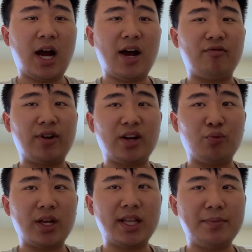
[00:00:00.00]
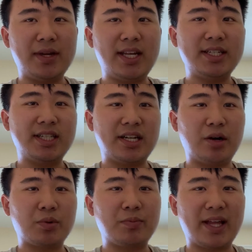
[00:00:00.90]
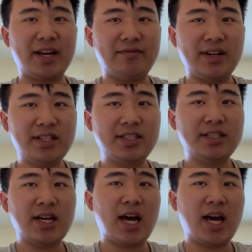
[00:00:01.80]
I've ran weekly meetings and helped plan events.